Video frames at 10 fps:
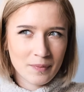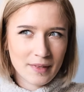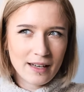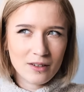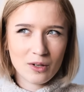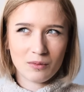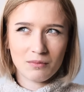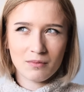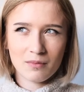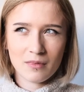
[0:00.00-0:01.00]
I don't know,
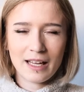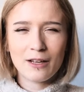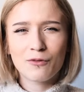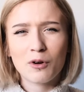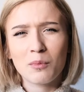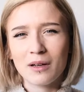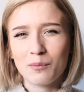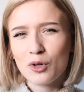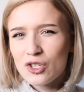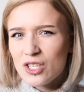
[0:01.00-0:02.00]
like from a
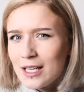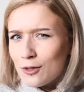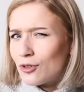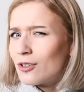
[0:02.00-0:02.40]
more skilled